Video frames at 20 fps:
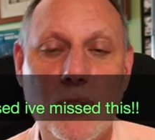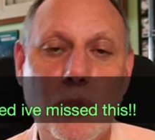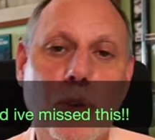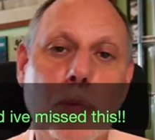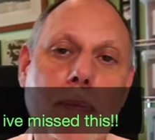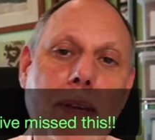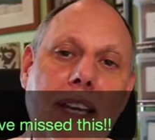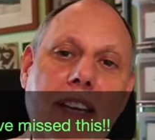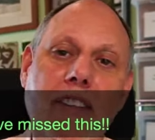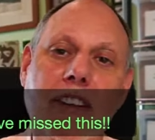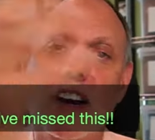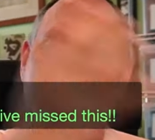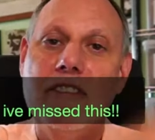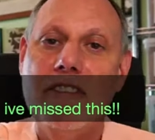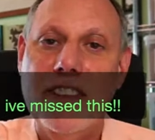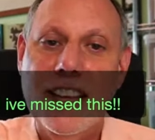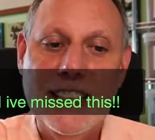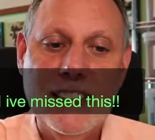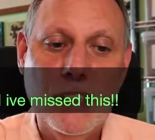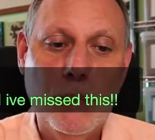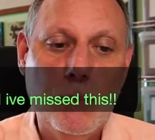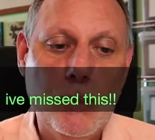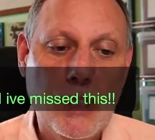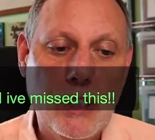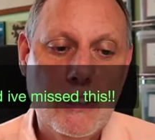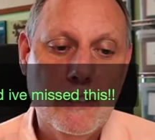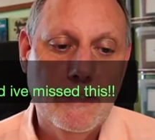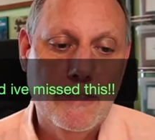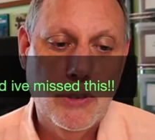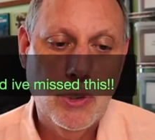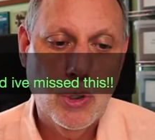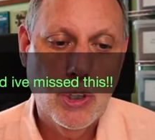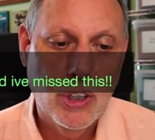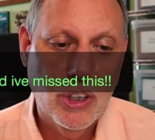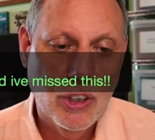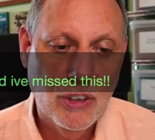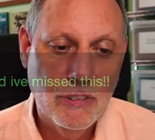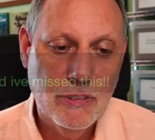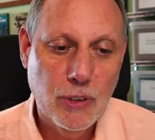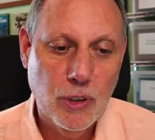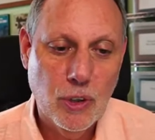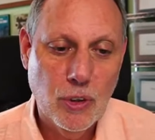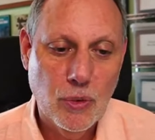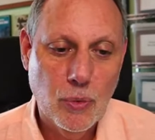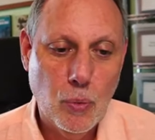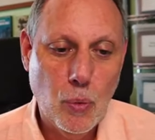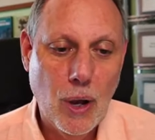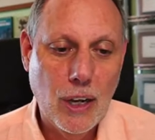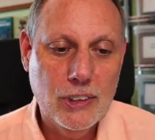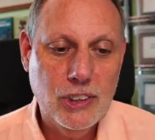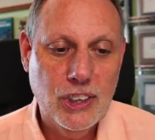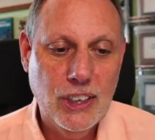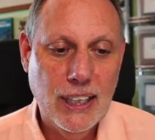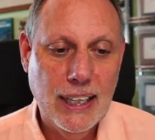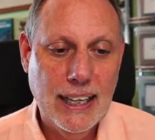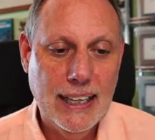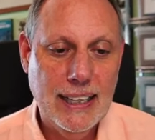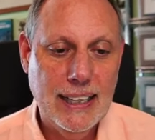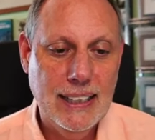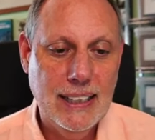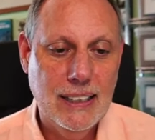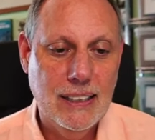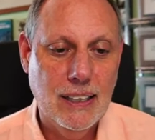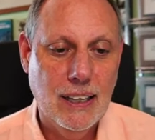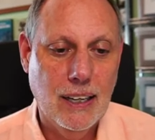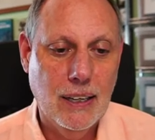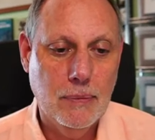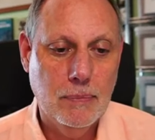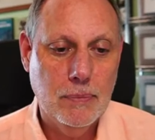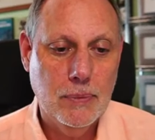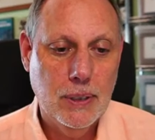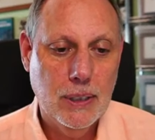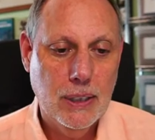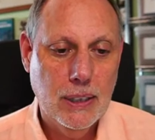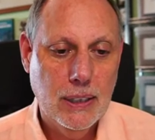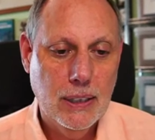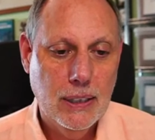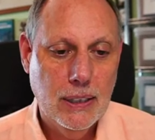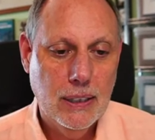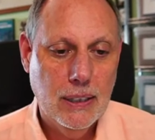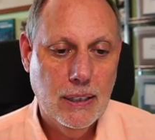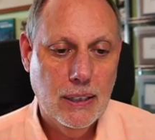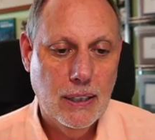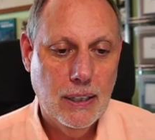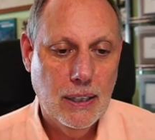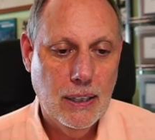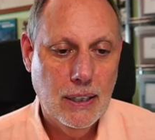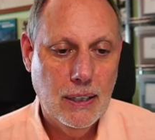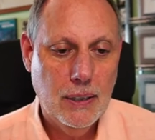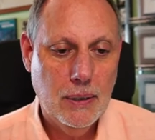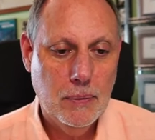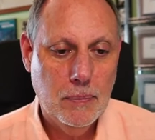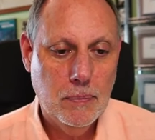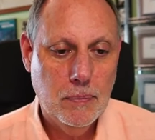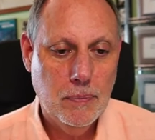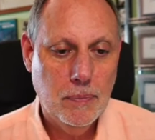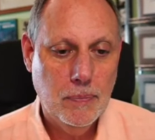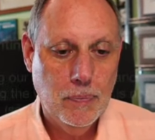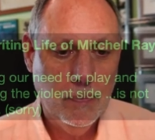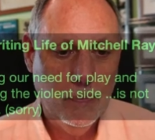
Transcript: it will be available for for watching at any time. Um,